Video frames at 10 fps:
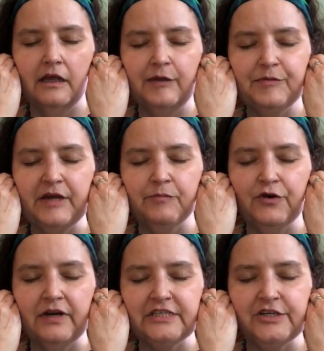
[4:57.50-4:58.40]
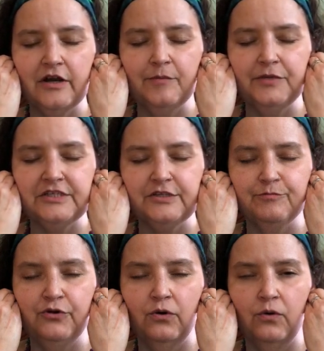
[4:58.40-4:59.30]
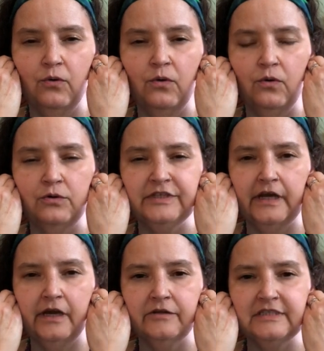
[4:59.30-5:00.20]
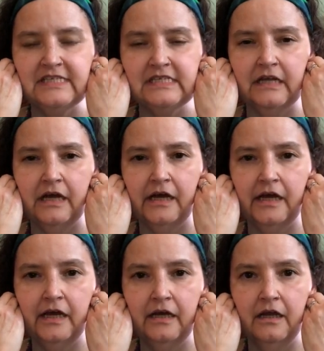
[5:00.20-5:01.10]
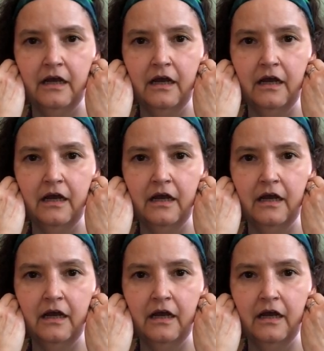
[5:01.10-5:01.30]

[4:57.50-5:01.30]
Keep that pressure up as you pull down and slide.